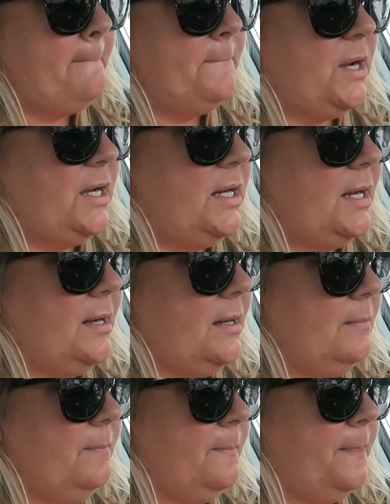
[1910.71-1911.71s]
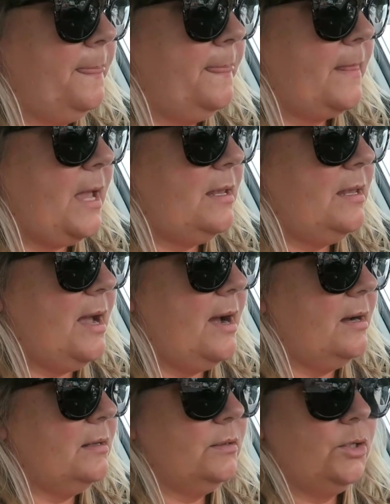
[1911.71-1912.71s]
But, um,
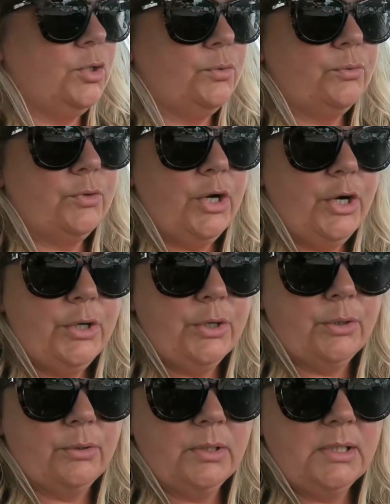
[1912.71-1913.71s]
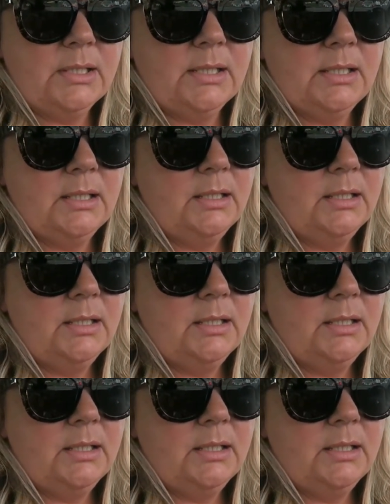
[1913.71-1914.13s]
yeah, gross